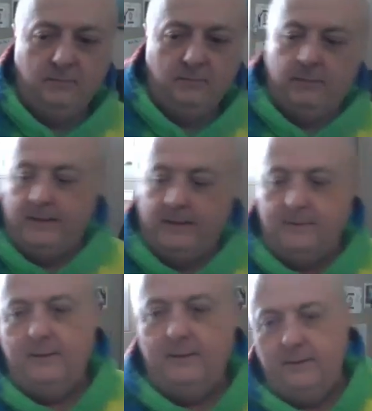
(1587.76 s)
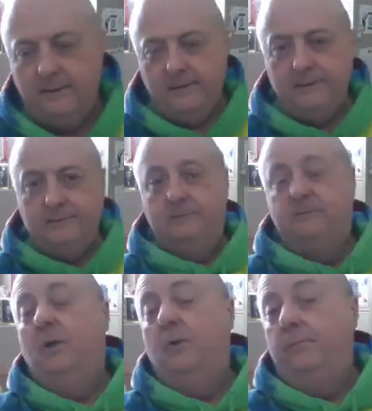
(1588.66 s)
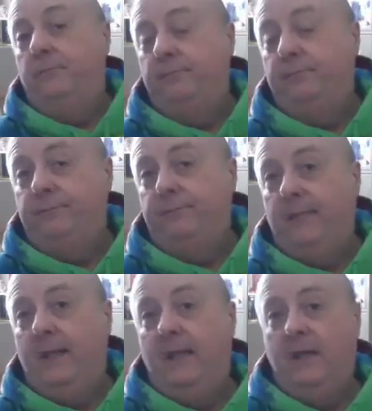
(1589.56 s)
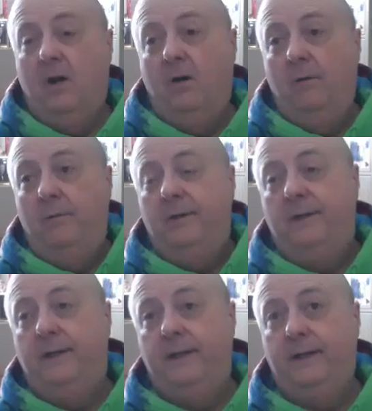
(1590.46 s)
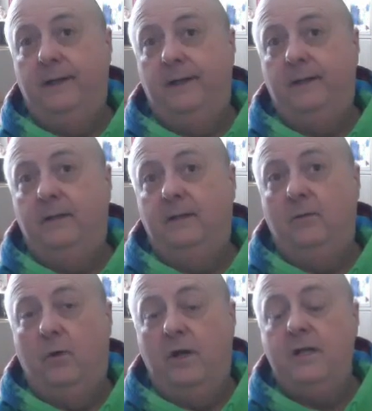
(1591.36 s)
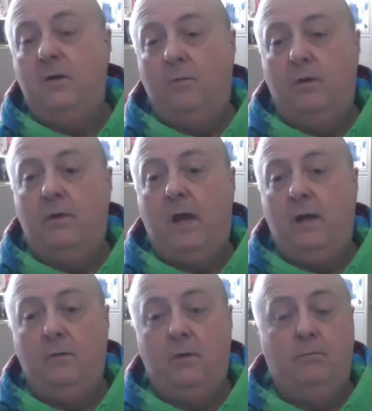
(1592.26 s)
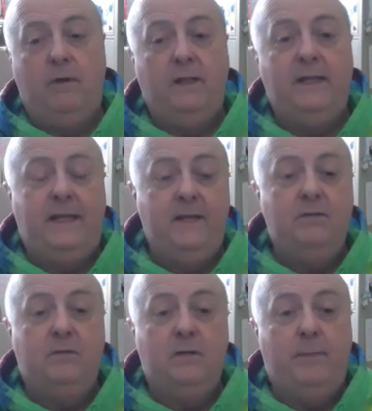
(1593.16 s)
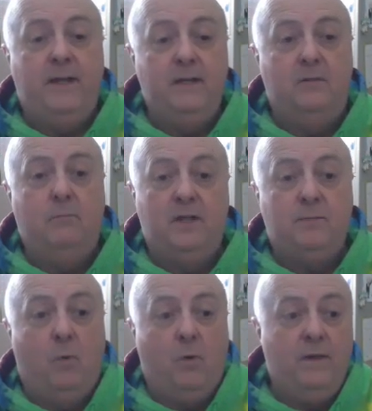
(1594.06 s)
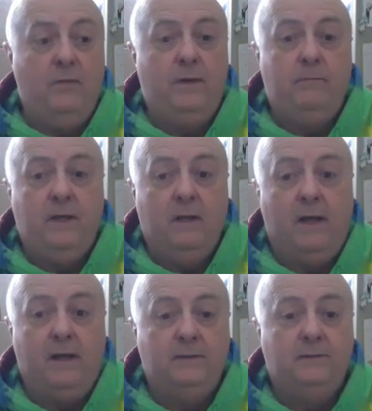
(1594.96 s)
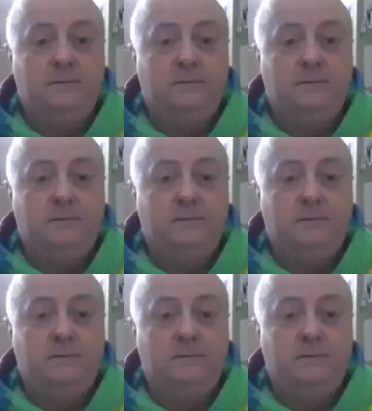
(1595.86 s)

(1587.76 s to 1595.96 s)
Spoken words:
But so, you know, we're really interdependent, much more than we realize.